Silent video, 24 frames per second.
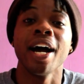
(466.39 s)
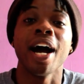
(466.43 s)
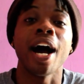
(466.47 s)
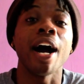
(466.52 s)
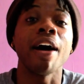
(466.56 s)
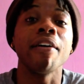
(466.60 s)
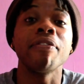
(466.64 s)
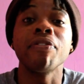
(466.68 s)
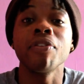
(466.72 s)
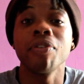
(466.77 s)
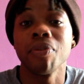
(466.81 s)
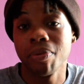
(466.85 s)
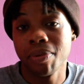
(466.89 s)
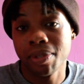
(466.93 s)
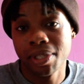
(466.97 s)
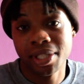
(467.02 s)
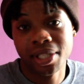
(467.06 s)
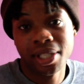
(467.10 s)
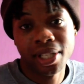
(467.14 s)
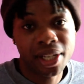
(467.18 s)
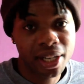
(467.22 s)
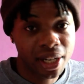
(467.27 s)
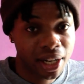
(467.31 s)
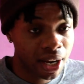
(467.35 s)
I fuck with
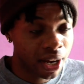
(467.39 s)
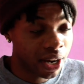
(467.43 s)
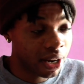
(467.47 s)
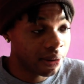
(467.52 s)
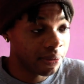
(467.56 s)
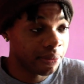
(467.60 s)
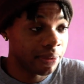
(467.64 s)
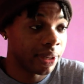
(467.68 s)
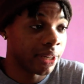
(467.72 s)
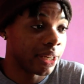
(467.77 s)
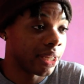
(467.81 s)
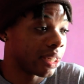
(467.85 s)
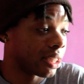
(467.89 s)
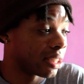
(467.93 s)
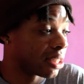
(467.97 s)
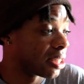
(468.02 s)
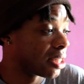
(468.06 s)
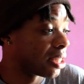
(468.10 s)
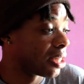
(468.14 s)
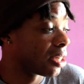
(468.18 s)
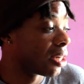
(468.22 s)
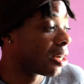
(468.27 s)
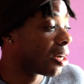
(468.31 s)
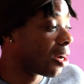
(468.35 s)
CLR, my nigga.
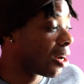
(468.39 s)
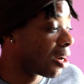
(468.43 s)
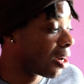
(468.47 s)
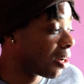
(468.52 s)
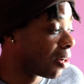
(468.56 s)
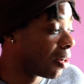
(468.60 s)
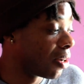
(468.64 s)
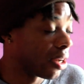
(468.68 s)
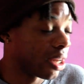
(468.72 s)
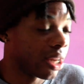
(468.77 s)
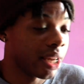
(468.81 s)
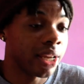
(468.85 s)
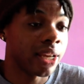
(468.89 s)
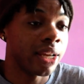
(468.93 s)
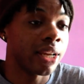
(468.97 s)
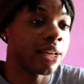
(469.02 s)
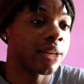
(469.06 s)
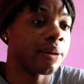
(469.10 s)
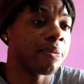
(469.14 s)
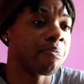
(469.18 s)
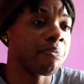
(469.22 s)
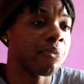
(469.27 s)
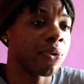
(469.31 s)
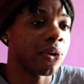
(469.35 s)
CLR go
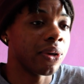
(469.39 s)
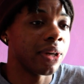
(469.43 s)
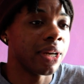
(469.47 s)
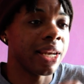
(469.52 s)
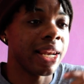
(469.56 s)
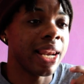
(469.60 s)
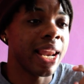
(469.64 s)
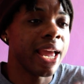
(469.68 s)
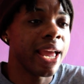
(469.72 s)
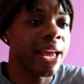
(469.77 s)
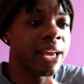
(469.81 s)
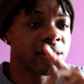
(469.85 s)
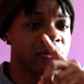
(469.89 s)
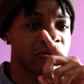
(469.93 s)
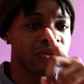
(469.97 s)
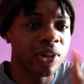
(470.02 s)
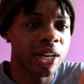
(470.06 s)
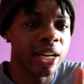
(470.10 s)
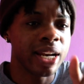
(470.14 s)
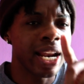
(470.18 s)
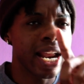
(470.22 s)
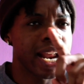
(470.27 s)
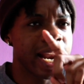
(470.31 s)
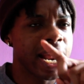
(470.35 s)
in. But the last
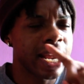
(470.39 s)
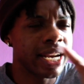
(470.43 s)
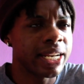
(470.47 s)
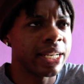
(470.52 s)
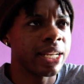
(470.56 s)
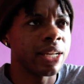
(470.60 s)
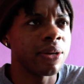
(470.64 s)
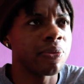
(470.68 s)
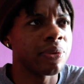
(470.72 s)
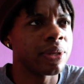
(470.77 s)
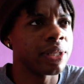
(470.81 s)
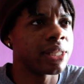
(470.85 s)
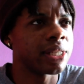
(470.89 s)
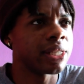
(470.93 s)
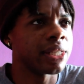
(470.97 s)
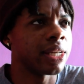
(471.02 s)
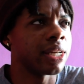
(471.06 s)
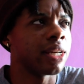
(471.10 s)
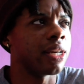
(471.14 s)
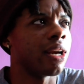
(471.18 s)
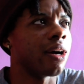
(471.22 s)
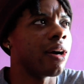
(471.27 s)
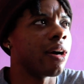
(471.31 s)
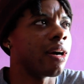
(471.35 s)
video that I did with
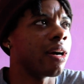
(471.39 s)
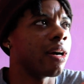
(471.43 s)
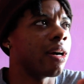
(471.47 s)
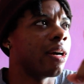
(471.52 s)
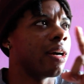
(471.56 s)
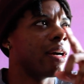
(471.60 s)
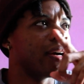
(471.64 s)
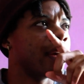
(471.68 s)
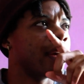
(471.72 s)
CLR.